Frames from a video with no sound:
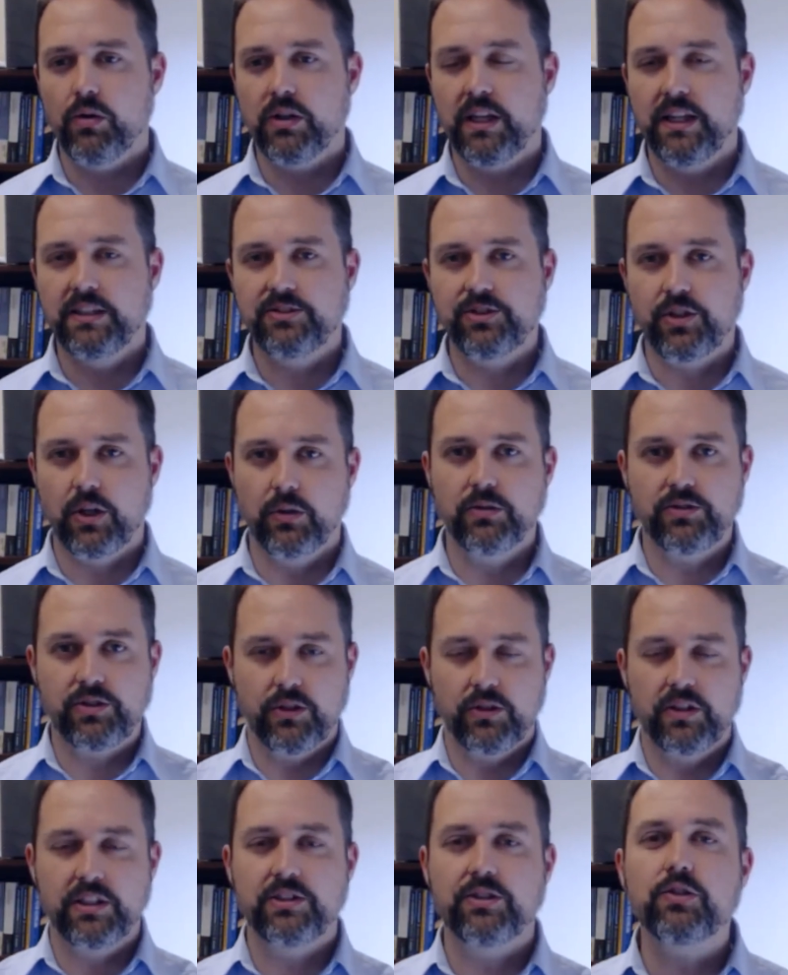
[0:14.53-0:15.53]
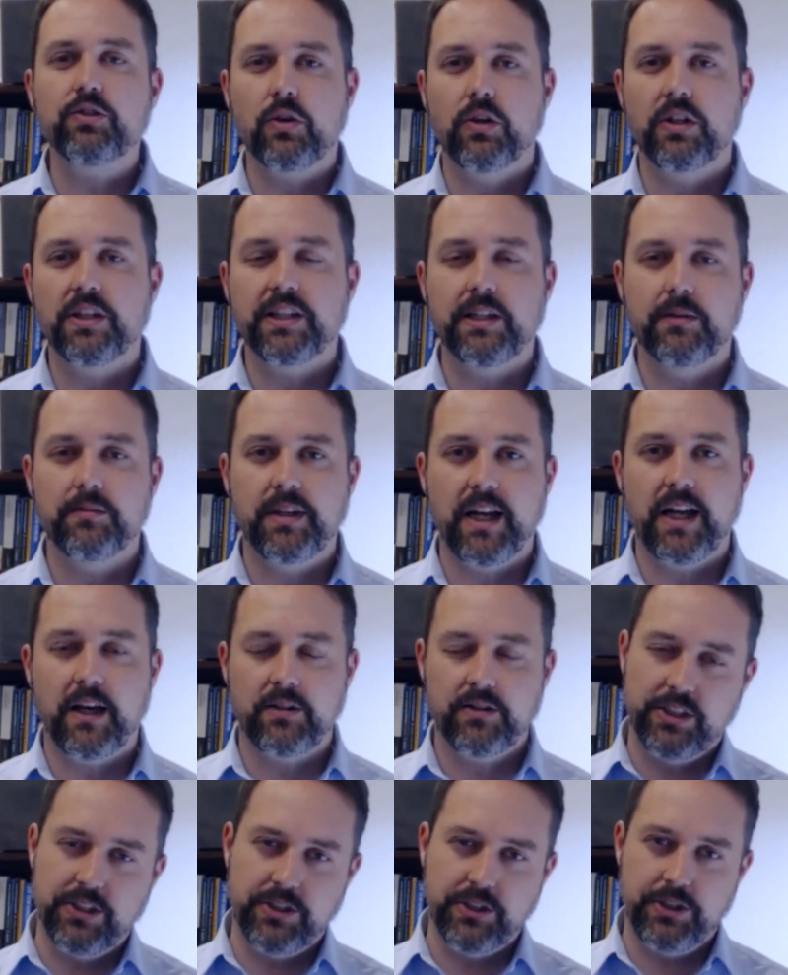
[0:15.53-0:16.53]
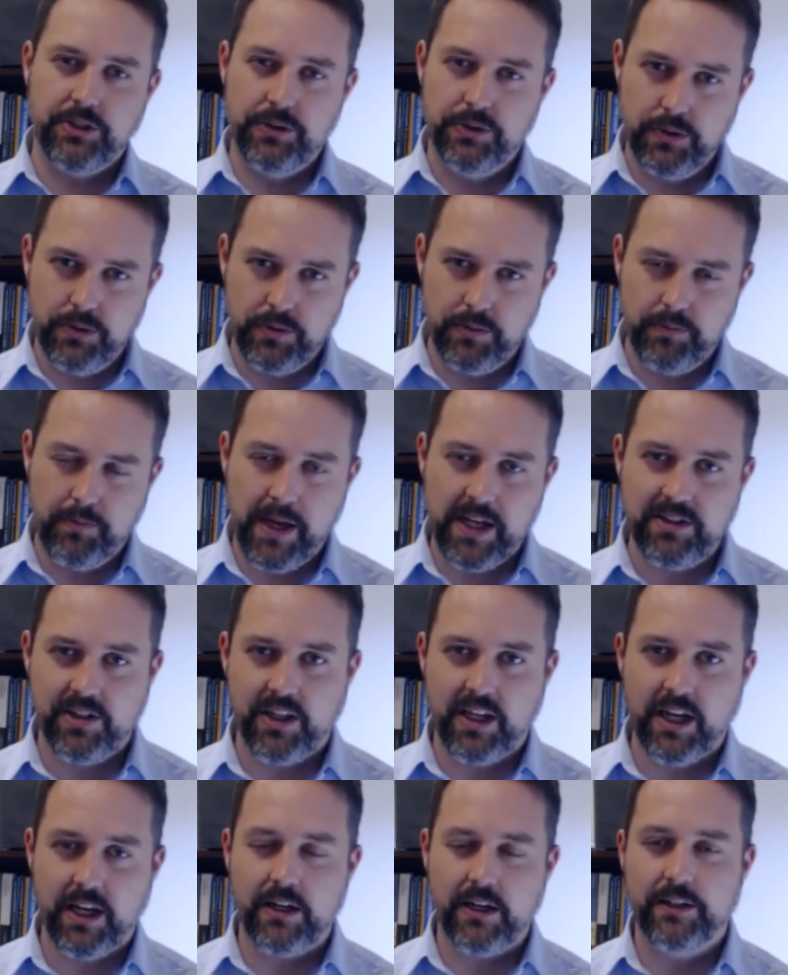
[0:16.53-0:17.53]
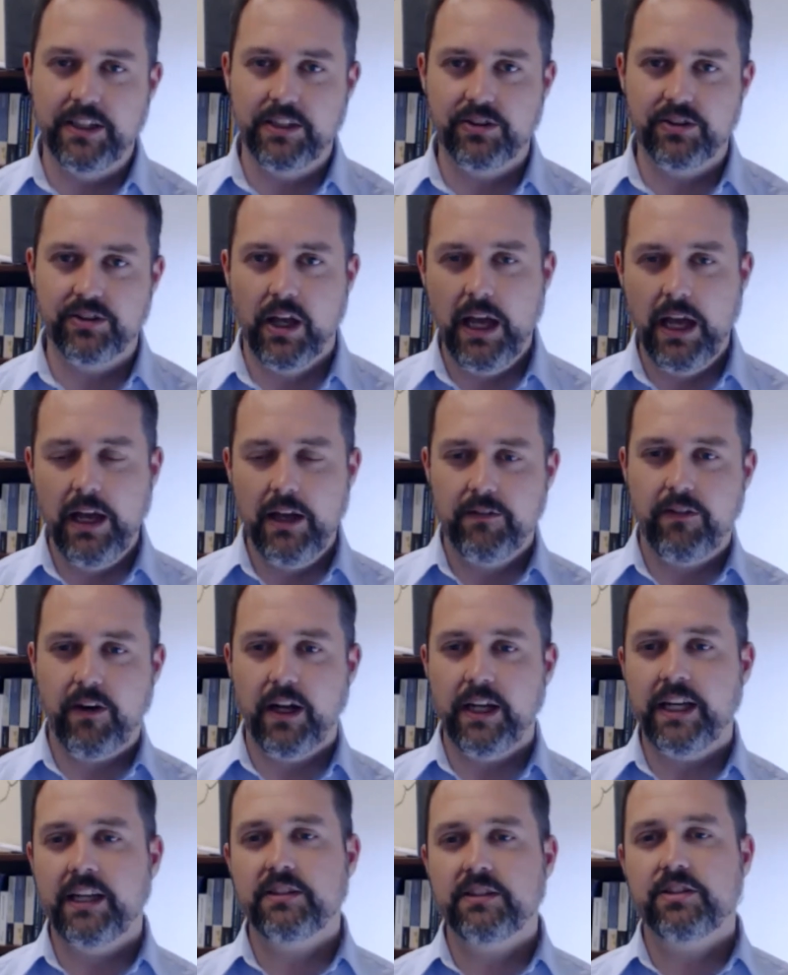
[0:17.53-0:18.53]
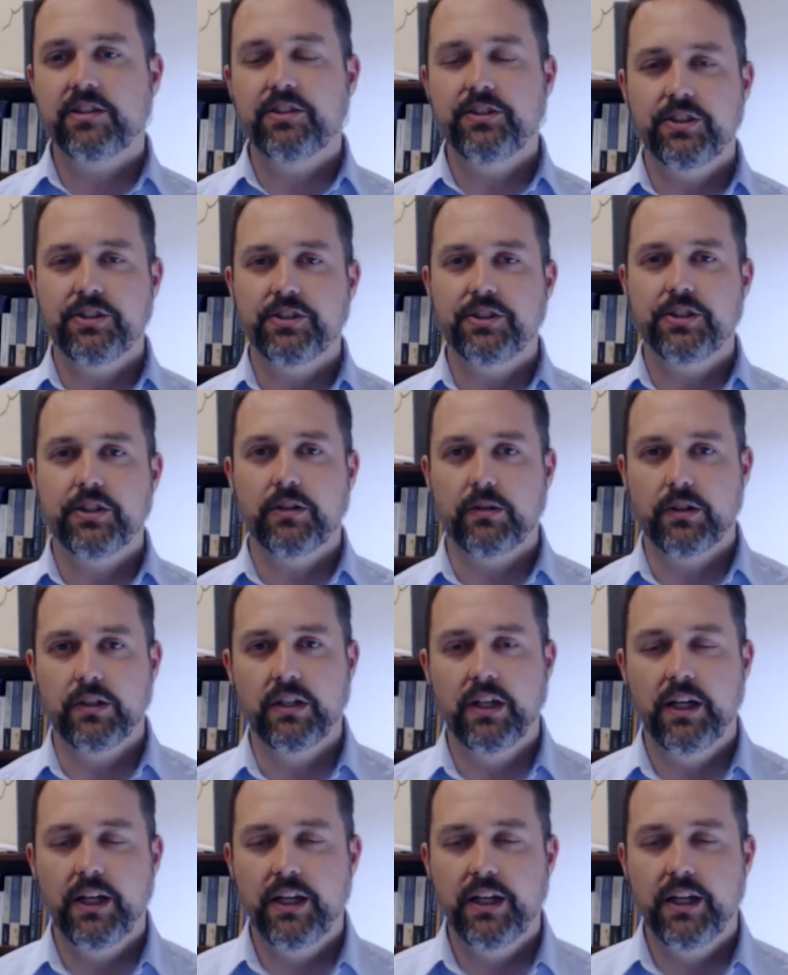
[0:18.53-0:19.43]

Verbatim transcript: so, so this is going to come down to two basic areas finances and children.